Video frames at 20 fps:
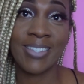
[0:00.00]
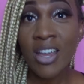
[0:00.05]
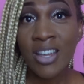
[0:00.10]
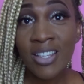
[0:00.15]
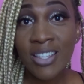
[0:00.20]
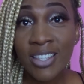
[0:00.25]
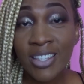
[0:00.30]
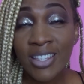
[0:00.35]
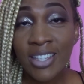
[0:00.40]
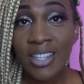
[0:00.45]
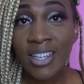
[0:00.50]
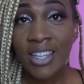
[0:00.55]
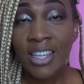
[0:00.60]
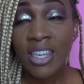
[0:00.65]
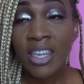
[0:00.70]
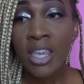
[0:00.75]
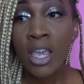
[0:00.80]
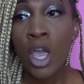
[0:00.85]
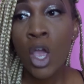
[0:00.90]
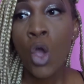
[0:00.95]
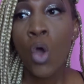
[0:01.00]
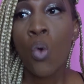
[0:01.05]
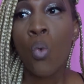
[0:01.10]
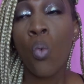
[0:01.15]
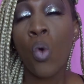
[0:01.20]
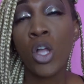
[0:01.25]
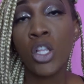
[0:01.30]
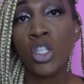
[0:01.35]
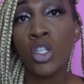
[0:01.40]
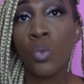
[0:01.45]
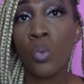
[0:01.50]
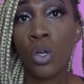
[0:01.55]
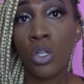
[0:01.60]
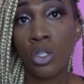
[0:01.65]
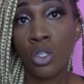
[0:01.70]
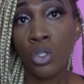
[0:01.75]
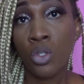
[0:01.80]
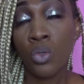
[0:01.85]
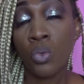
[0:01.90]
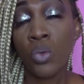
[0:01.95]
Firstly, what you
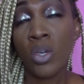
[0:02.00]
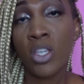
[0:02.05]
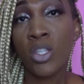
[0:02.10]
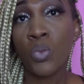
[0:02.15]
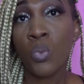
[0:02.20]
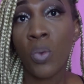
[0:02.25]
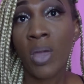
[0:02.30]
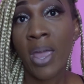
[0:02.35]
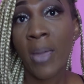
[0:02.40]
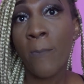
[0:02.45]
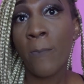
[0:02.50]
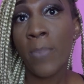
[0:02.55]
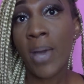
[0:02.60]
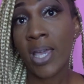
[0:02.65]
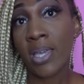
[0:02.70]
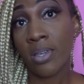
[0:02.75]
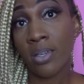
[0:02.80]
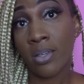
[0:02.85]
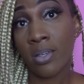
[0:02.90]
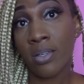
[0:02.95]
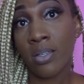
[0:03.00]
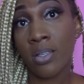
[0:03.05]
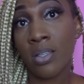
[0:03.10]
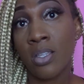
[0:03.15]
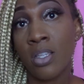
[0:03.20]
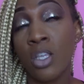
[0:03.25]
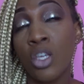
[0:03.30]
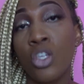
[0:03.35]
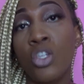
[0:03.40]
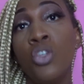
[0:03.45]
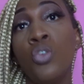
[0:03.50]
want to do is wear bikers.